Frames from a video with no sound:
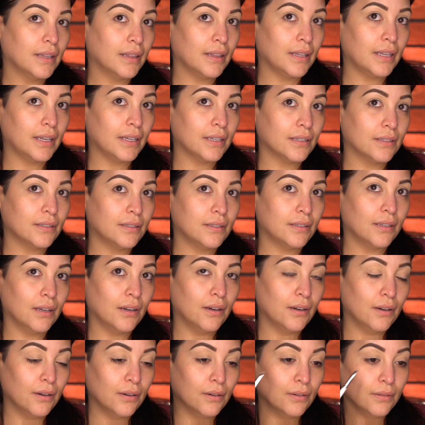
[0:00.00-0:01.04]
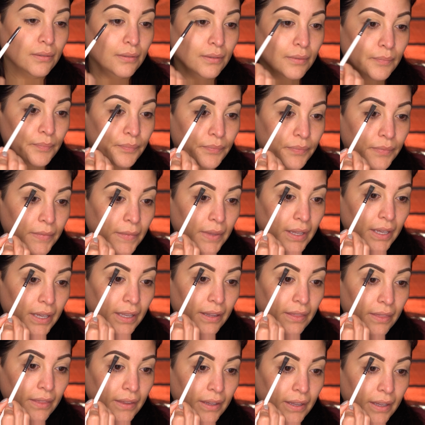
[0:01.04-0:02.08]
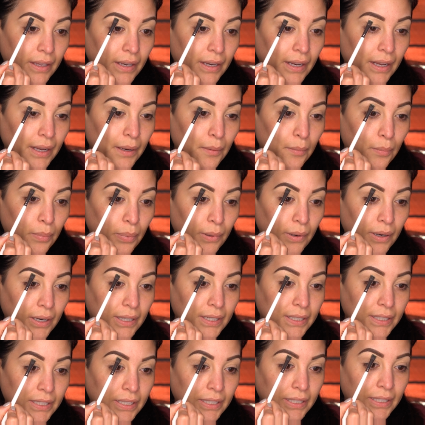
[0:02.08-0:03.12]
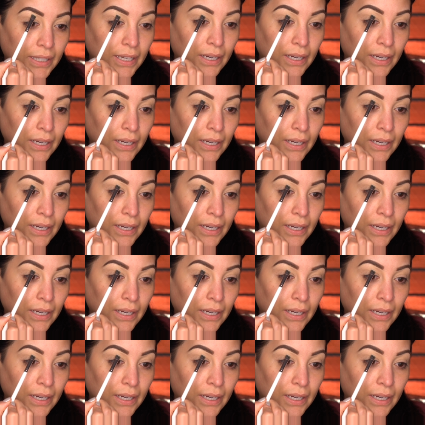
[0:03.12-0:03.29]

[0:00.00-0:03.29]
like so, and then I brush it